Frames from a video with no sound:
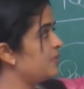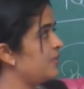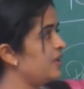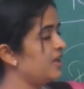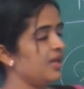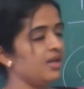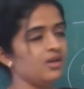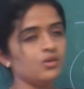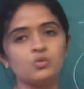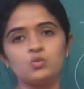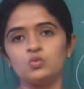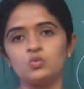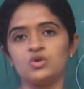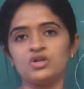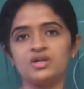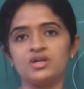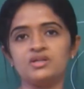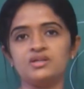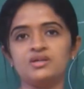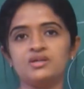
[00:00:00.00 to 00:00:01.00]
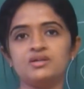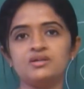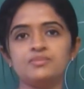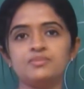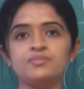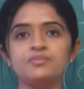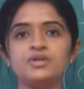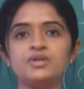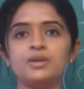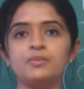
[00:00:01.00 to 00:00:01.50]
speaking, what are the
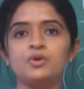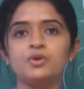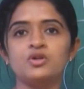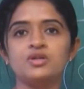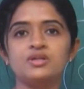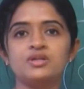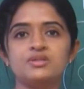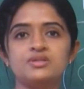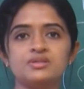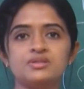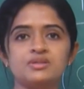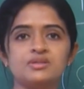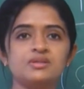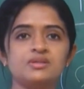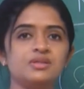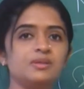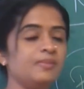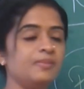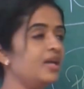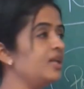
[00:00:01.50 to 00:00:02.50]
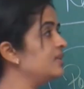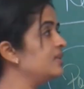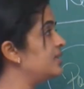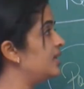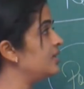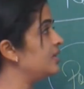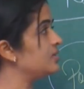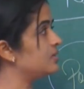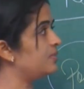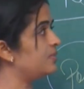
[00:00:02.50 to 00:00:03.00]
components? The main
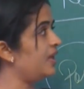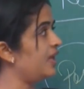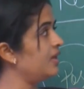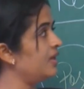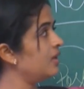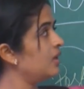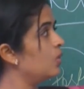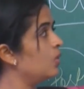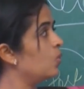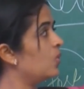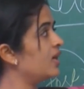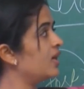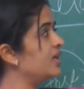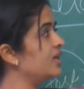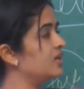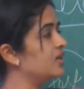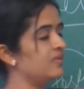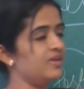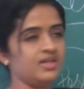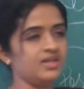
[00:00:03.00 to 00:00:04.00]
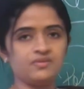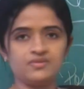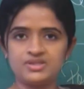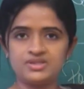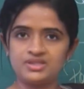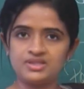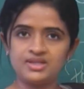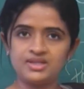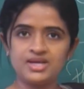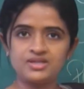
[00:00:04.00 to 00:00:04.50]
things being one nerve and a
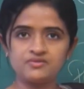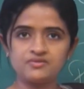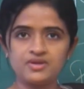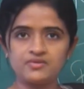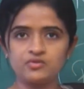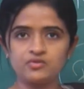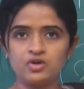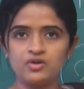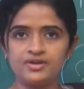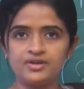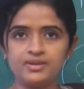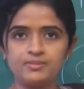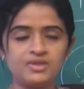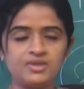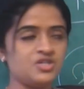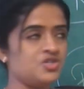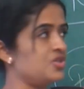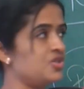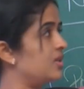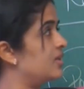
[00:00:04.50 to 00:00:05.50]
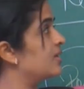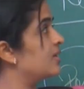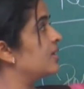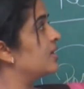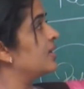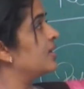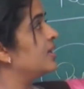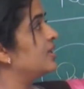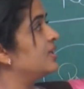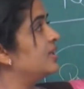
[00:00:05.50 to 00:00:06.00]
vessel, as we have already mentioned.
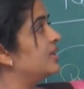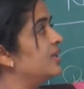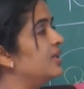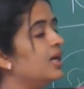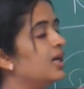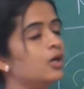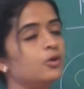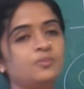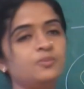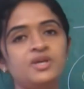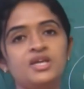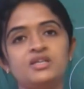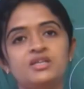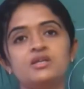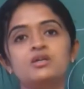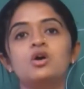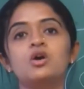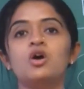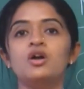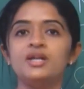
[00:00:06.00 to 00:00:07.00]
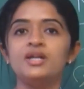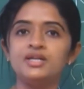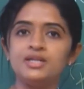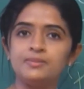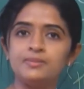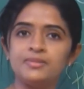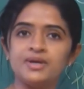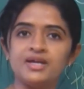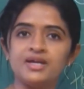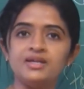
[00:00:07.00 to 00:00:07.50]
The nerve being the caudate
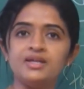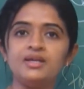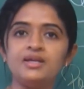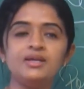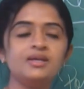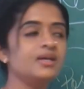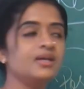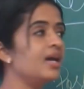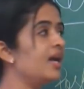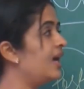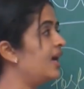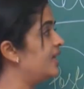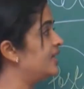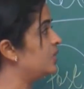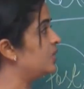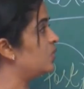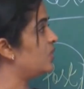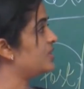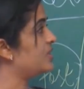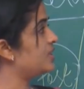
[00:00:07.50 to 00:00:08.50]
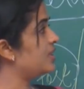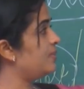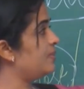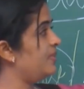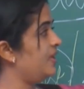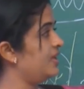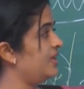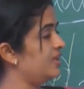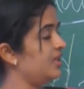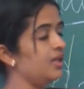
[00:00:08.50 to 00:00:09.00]
tympani and the vessel
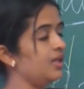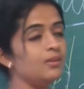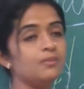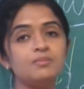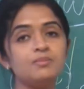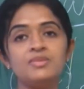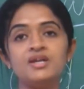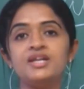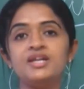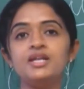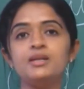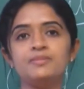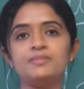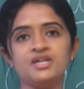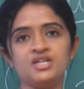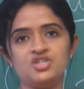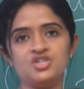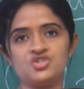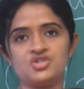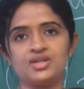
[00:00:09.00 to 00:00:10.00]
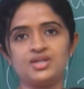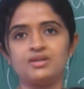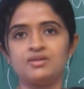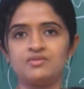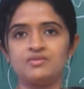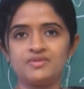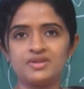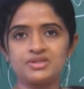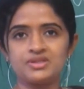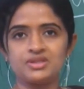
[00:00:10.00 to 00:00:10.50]
being the middle meningeal
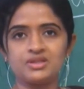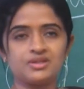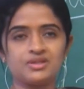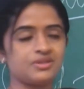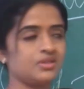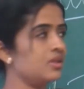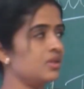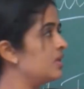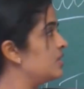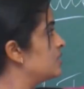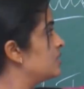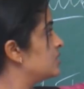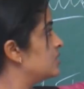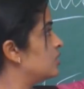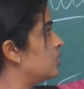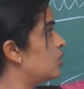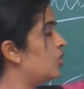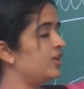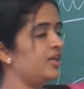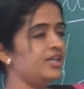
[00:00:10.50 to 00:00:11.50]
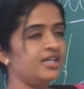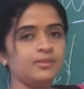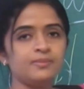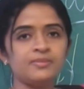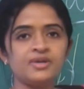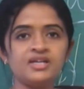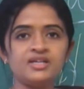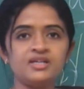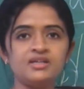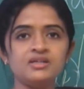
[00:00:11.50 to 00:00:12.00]
vessels. So, caudate
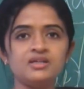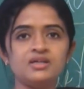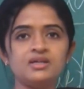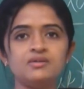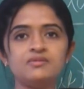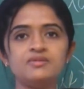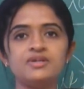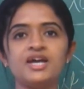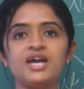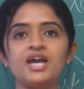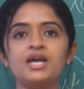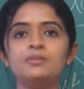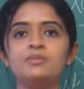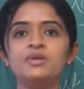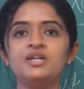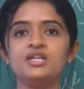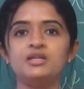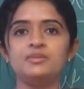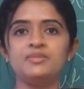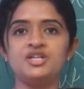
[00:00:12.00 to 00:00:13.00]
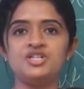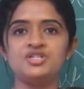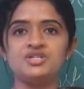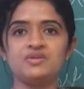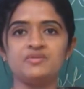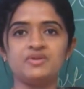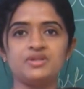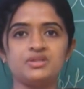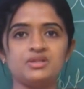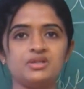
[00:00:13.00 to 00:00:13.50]
tympani nerve and middle
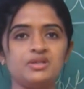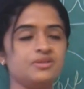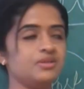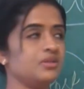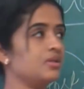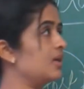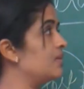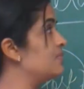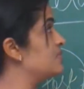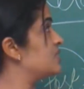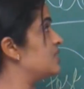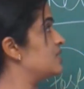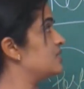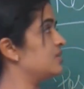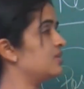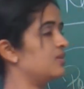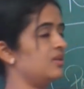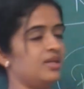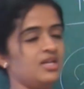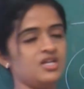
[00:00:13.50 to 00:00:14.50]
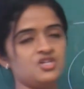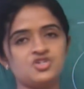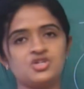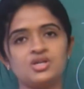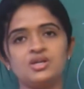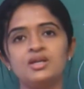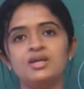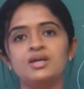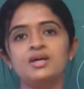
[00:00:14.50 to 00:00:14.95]
meningeal vessels comes as a relation